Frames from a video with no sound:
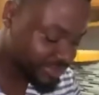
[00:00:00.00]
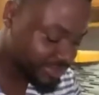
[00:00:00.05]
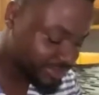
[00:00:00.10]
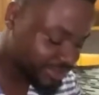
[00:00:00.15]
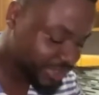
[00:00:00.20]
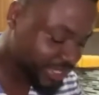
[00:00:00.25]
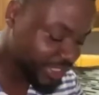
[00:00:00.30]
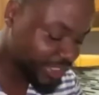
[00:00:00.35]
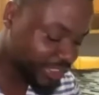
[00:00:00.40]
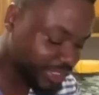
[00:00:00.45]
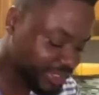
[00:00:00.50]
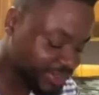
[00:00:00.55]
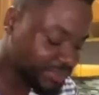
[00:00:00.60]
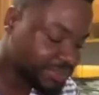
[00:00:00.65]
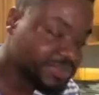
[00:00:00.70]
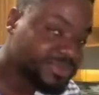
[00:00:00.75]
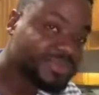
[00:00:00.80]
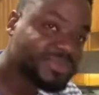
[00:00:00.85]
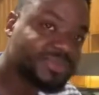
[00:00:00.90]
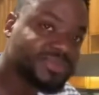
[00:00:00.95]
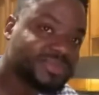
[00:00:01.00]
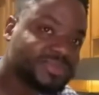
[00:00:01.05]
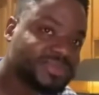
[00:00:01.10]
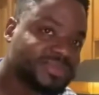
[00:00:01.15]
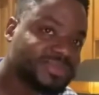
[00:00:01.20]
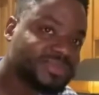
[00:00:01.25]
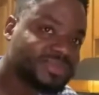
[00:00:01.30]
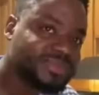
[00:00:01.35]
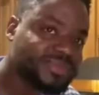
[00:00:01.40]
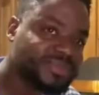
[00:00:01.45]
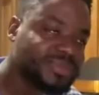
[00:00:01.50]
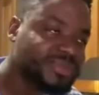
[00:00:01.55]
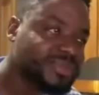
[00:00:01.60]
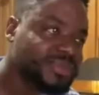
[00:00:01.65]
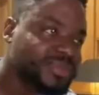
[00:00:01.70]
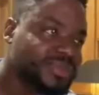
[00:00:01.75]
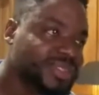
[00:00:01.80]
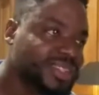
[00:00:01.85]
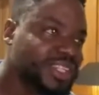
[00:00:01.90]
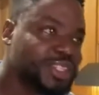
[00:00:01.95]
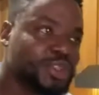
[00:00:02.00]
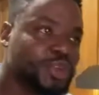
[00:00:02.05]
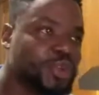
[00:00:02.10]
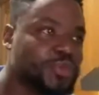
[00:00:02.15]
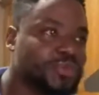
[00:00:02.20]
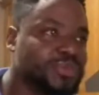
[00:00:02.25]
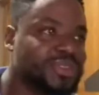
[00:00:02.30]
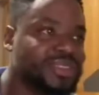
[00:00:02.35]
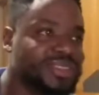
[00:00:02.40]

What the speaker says: I feel like there's a butt coming. What's the butt?